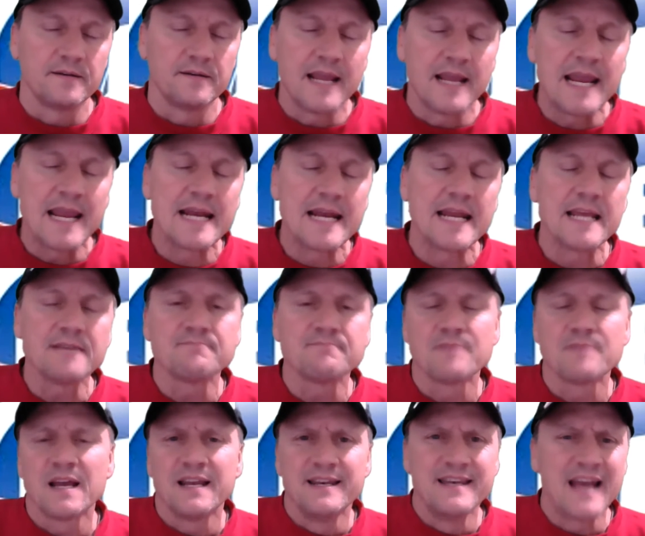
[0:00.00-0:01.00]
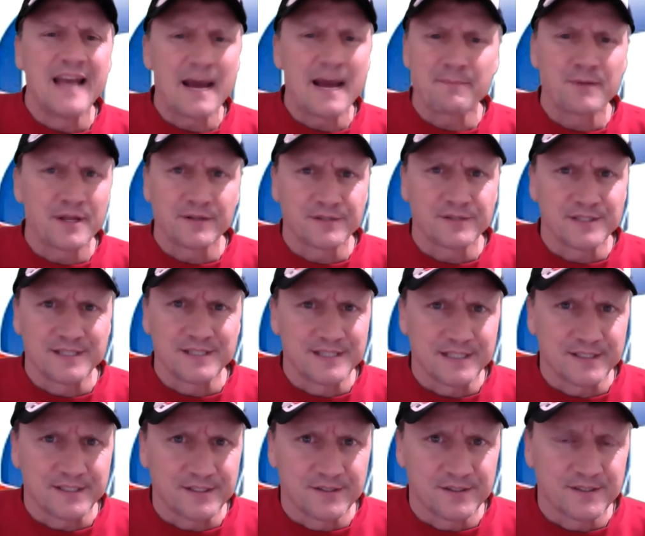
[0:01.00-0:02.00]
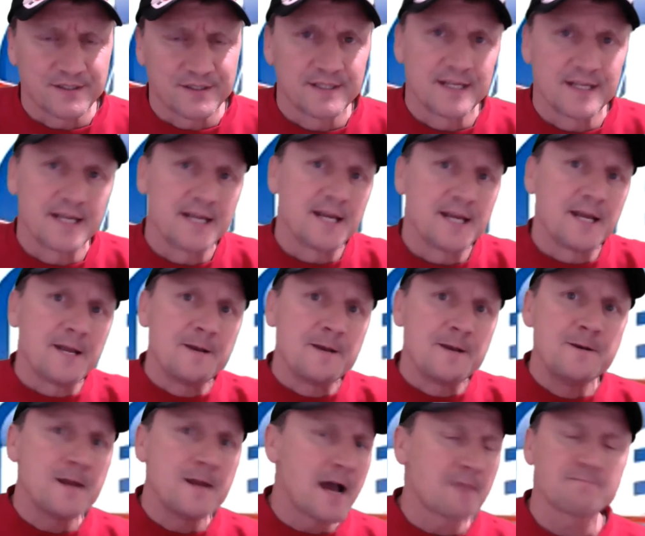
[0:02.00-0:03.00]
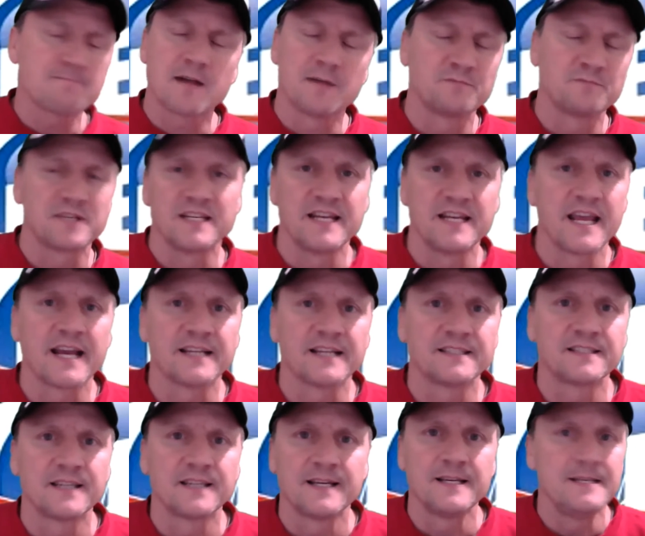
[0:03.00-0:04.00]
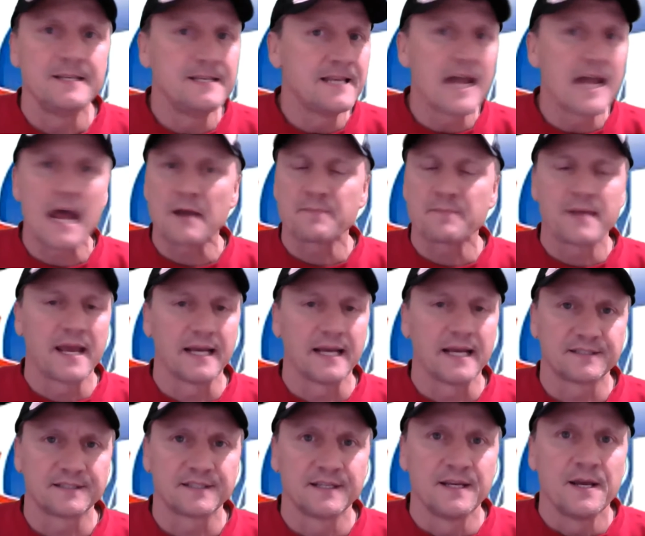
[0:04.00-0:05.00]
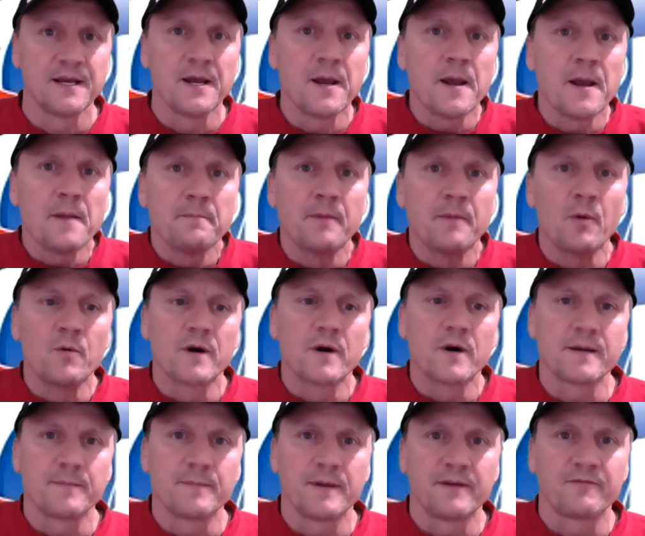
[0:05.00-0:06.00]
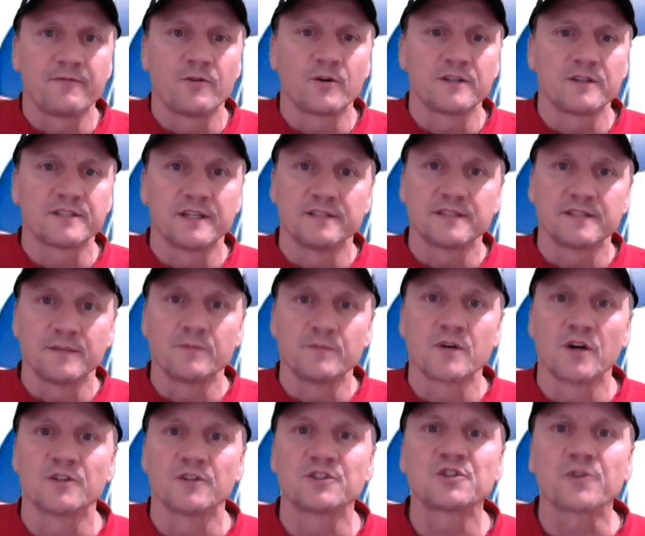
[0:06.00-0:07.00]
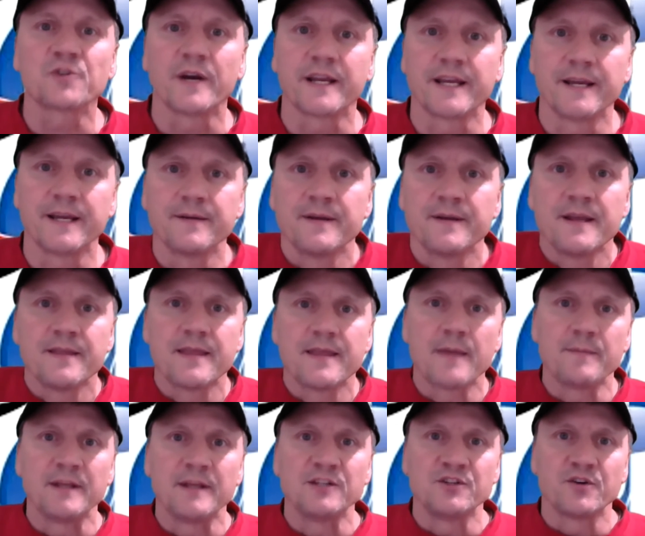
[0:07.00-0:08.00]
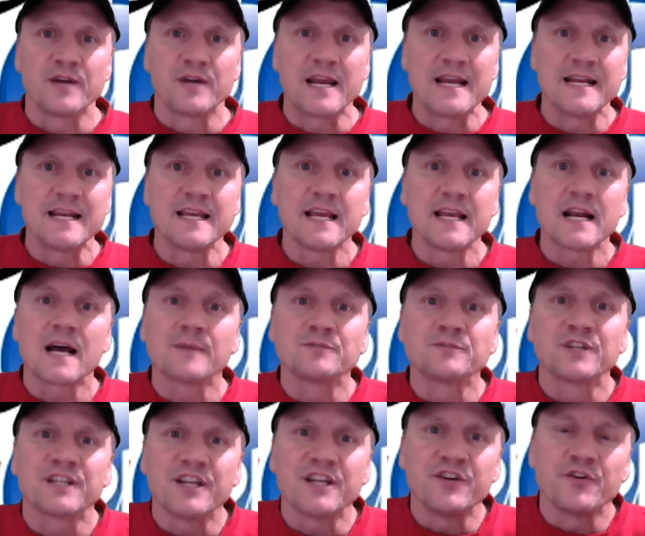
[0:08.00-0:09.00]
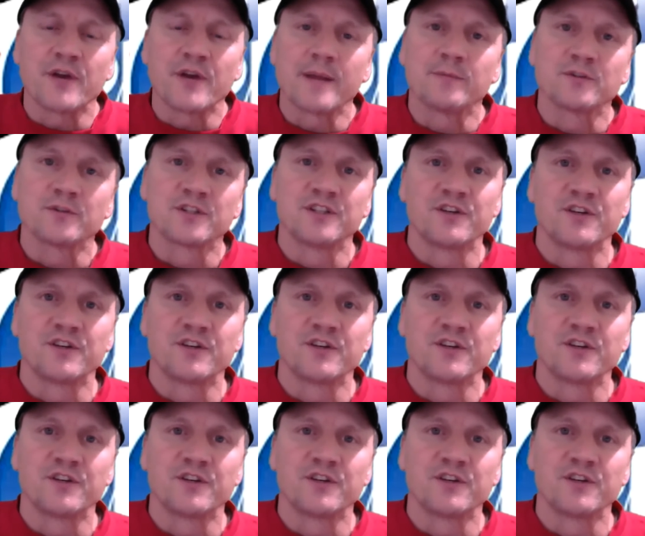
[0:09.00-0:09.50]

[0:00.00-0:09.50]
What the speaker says: hitting, not brothers and sisters, not moms and dads, not pets, but we're going to be focused on something called striking. That means you're hitting an object and you're able to